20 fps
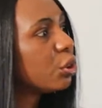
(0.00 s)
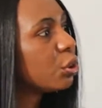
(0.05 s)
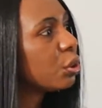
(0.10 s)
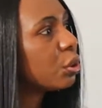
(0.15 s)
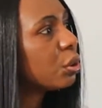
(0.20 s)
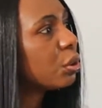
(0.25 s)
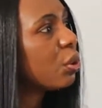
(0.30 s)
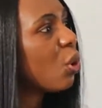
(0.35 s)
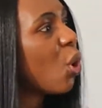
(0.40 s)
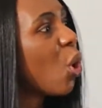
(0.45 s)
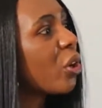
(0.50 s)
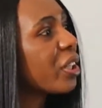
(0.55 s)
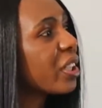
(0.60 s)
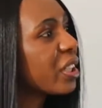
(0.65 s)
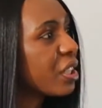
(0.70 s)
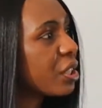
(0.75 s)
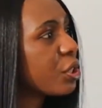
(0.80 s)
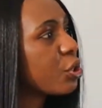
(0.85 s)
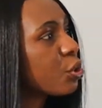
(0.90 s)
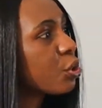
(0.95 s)
do
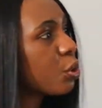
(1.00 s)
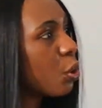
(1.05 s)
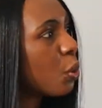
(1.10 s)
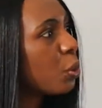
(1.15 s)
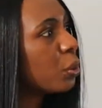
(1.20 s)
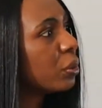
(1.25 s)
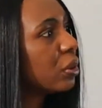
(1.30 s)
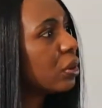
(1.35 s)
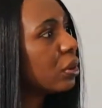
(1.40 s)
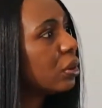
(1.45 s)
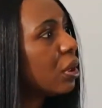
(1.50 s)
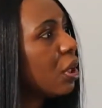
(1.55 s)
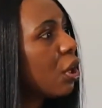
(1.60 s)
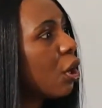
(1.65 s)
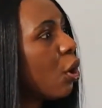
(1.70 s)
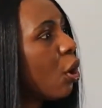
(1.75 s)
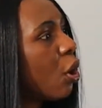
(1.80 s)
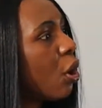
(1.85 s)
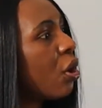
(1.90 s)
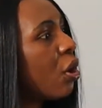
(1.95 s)
on his own,
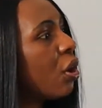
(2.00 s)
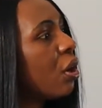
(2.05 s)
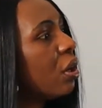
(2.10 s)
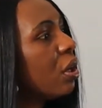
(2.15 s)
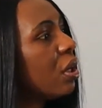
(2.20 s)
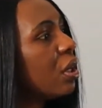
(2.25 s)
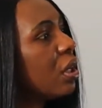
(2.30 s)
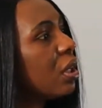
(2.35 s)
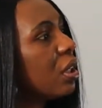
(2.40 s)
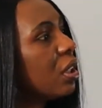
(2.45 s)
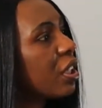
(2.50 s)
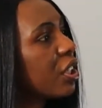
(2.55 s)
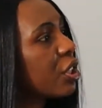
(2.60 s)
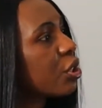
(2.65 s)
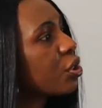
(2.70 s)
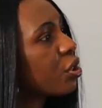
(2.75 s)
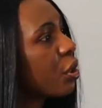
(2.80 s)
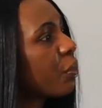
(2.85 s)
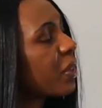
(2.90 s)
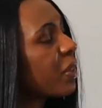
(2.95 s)
or
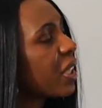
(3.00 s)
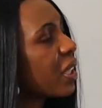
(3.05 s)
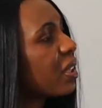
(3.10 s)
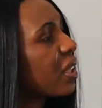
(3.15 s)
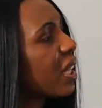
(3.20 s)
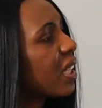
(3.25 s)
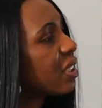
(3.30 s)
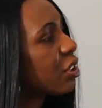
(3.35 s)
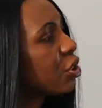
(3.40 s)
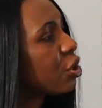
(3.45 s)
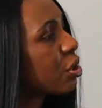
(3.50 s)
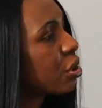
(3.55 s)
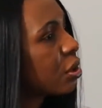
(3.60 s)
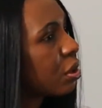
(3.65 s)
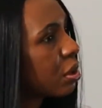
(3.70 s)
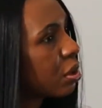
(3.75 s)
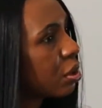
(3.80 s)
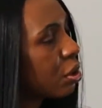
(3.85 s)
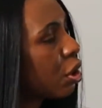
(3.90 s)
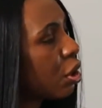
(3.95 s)
it's something that
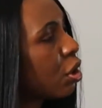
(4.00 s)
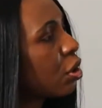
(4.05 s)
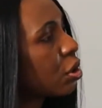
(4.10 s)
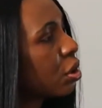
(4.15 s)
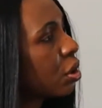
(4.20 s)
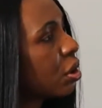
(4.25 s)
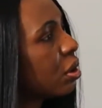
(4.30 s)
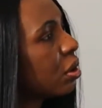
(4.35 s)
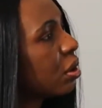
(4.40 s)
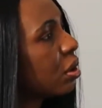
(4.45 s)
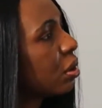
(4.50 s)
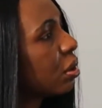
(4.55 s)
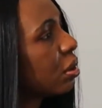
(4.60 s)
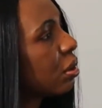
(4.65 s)
doctor?